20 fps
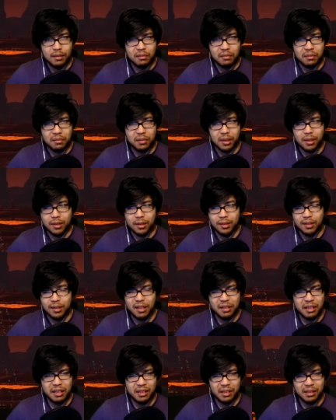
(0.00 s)
There's
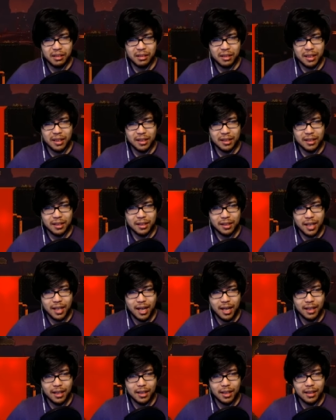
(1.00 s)
nothing
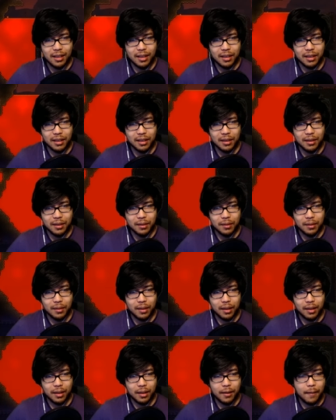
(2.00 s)
insane I need to do,
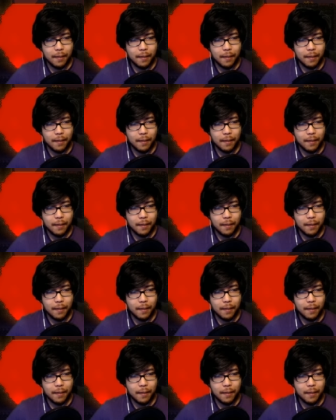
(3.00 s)
right?